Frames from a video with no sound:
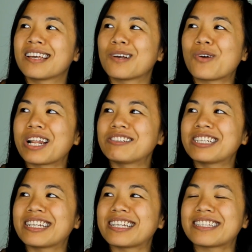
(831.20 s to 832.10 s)
What else
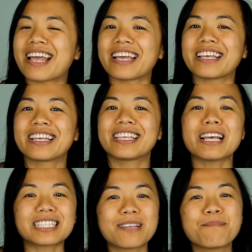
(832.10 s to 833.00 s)
did I say?
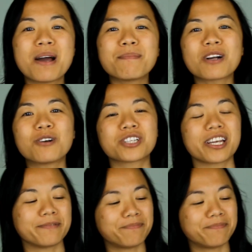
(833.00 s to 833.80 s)
Yes, permaculture.